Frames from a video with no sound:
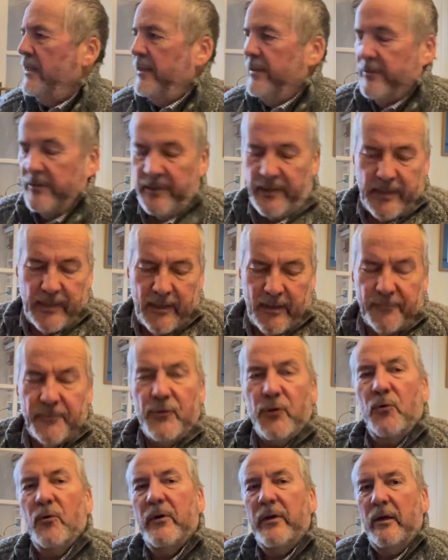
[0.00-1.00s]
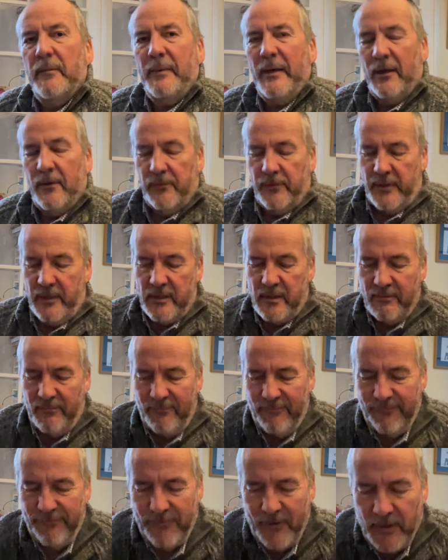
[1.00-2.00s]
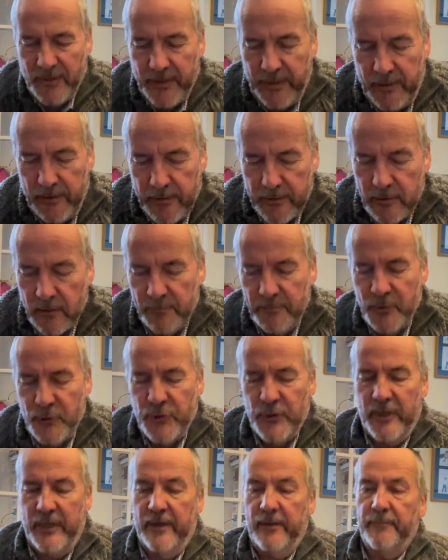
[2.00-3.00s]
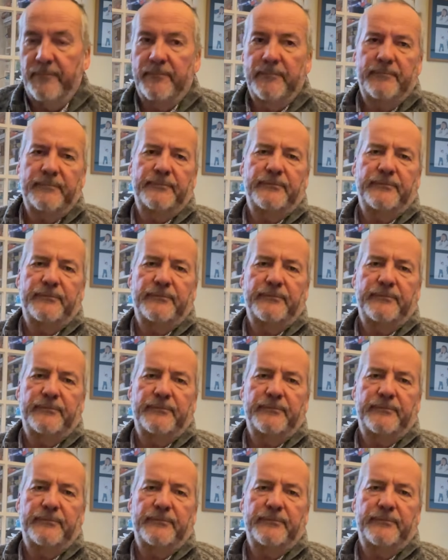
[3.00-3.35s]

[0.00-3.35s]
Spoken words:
today I'm talking about this funny little machine,